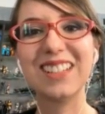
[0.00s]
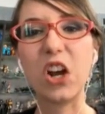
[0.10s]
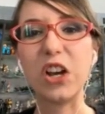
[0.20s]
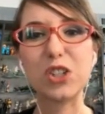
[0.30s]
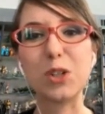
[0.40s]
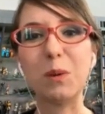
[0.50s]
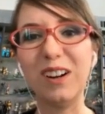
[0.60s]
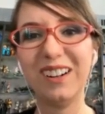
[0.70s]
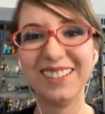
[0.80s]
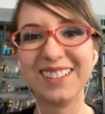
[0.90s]
the
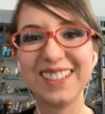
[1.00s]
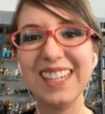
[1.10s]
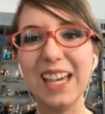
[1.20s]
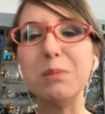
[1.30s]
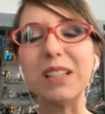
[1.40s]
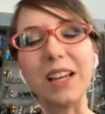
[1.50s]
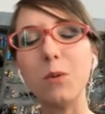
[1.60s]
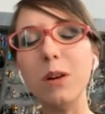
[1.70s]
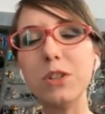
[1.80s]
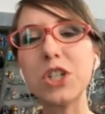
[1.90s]
costumer and be
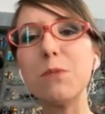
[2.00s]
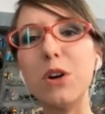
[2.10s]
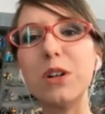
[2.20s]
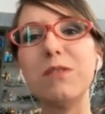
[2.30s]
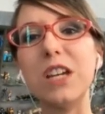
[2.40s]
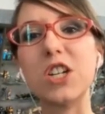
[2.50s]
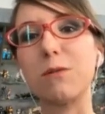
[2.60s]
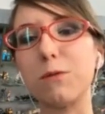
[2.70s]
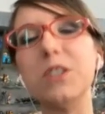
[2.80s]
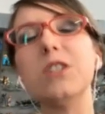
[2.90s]
like, what was your
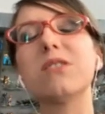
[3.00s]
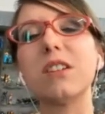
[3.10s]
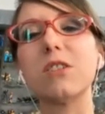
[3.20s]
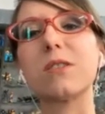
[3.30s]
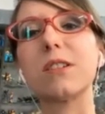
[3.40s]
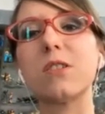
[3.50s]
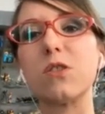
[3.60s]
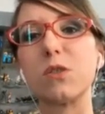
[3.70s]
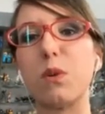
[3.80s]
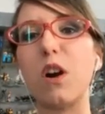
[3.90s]
motivation for using your
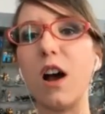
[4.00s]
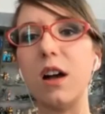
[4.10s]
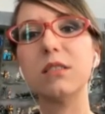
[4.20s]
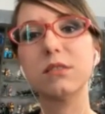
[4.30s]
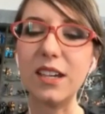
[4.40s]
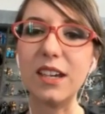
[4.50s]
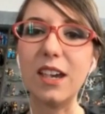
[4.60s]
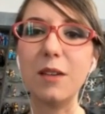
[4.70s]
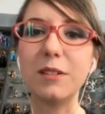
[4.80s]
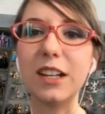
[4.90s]
sister's bra?
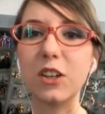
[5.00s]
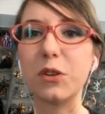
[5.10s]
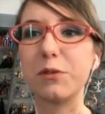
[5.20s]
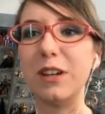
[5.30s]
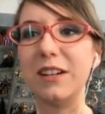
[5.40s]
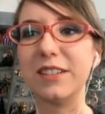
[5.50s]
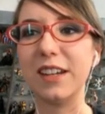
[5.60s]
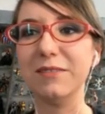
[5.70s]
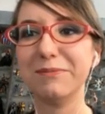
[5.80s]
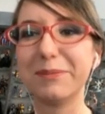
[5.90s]
I'm gonna go 3 out of
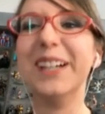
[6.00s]
10.